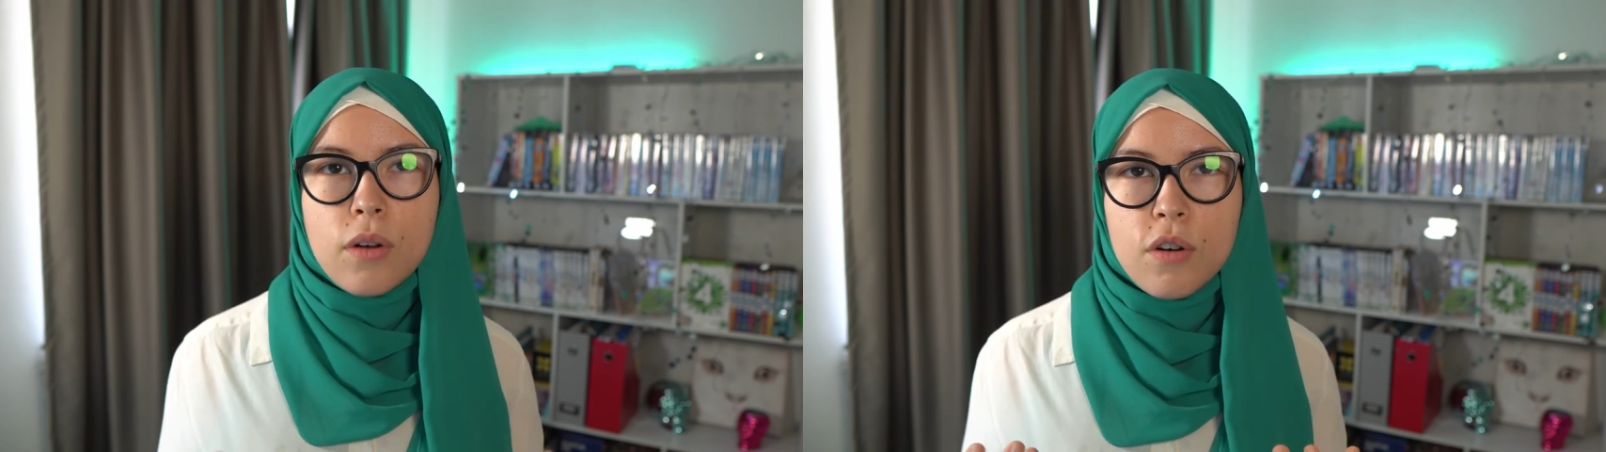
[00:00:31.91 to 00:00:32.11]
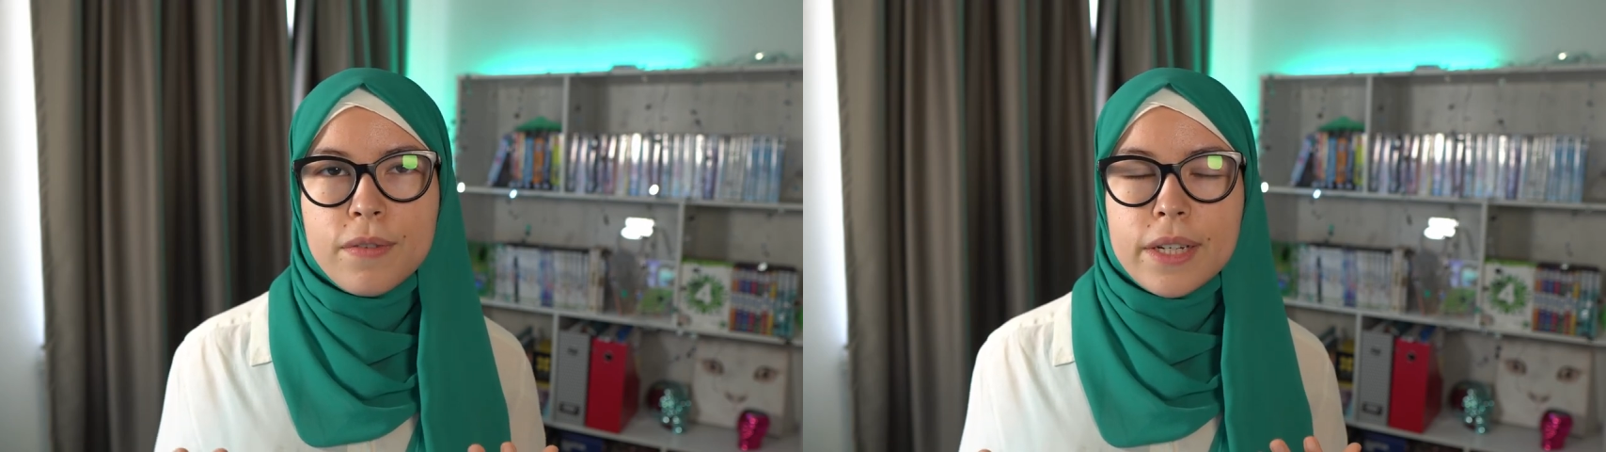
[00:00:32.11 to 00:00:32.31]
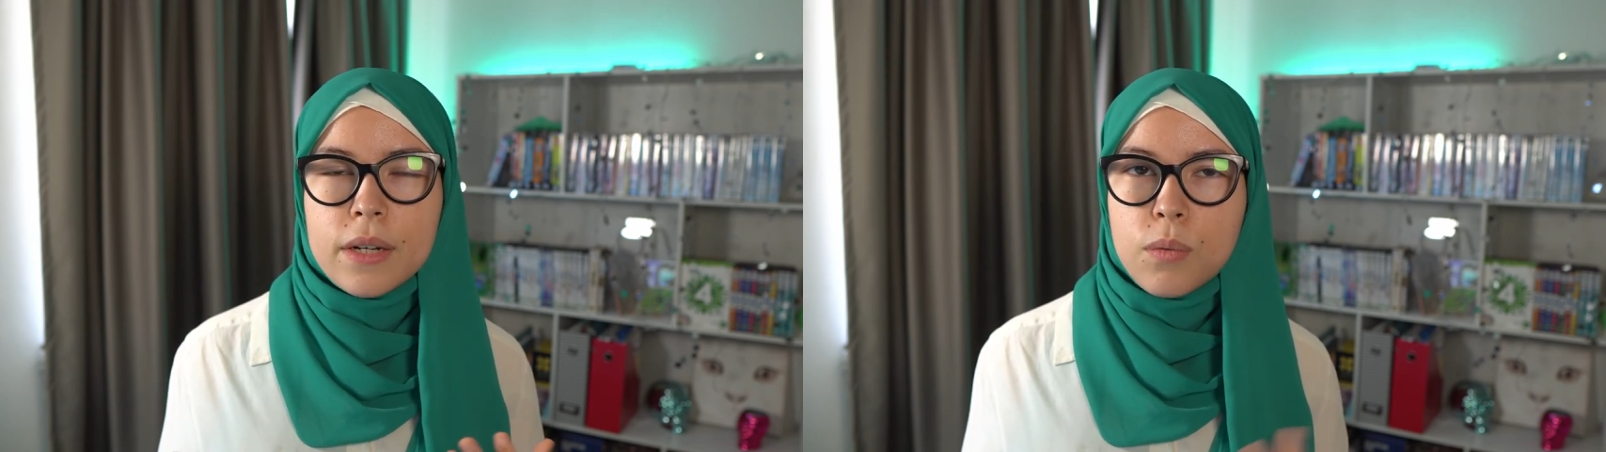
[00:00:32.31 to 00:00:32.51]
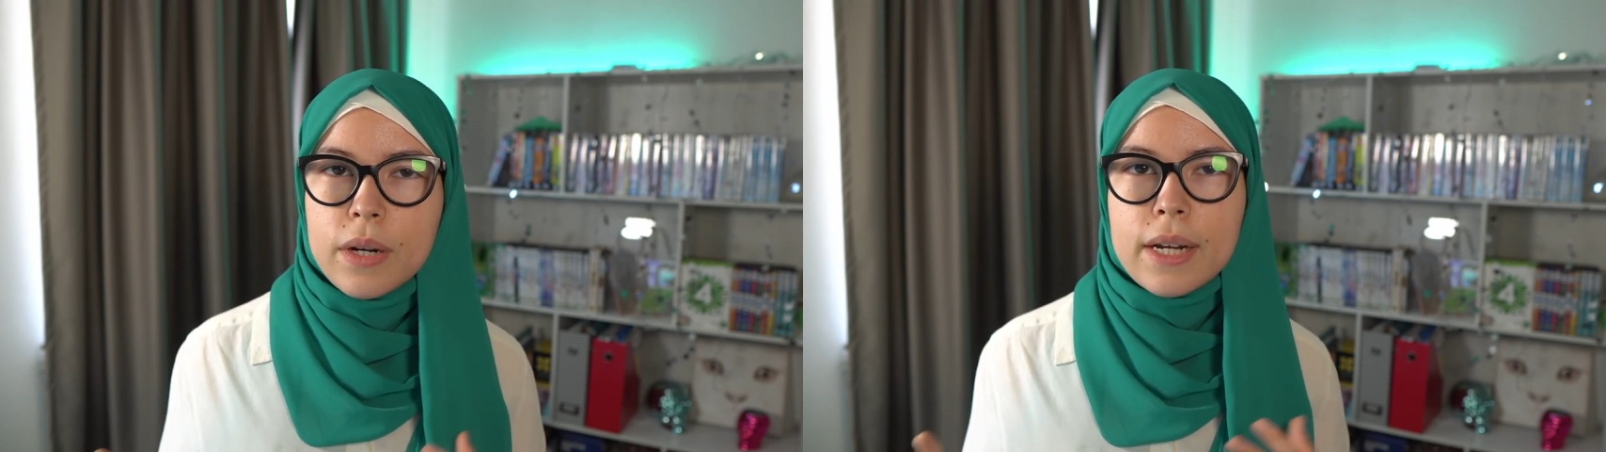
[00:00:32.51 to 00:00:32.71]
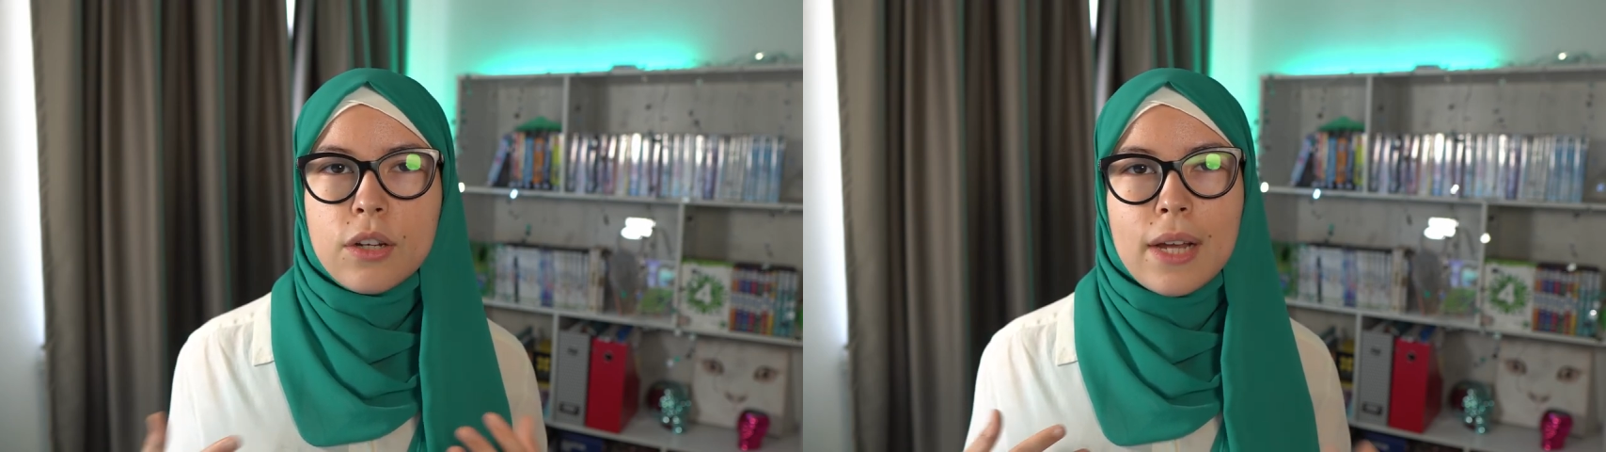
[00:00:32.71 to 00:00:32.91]
offered and what
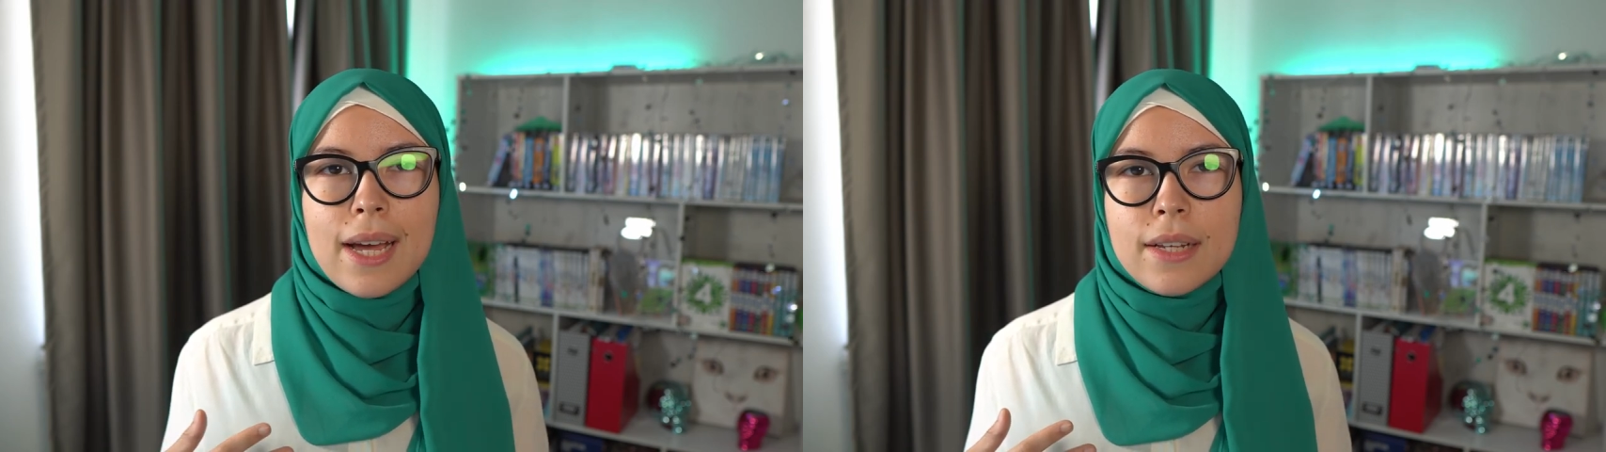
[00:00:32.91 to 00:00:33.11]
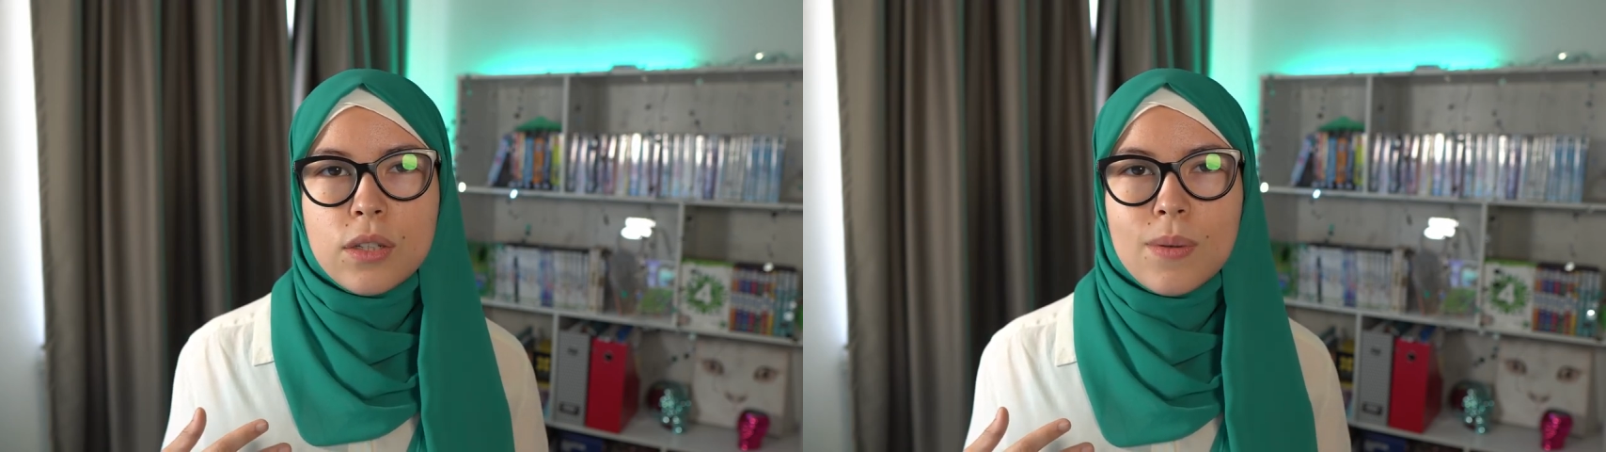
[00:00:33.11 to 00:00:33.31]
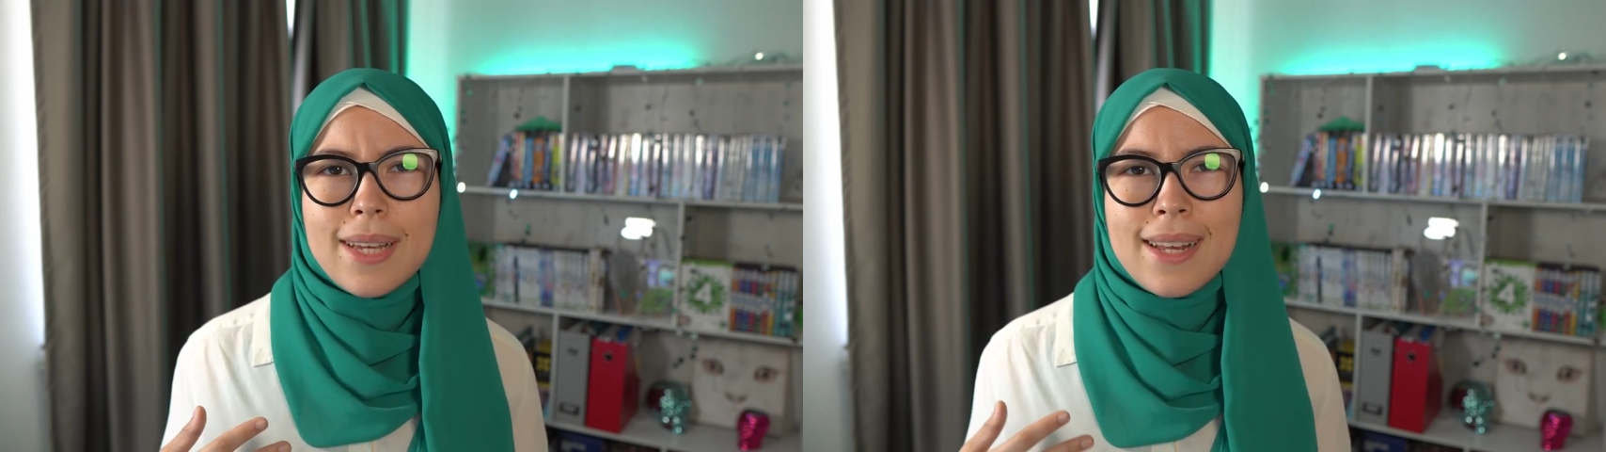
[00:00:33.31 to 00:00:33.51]
I could add to it,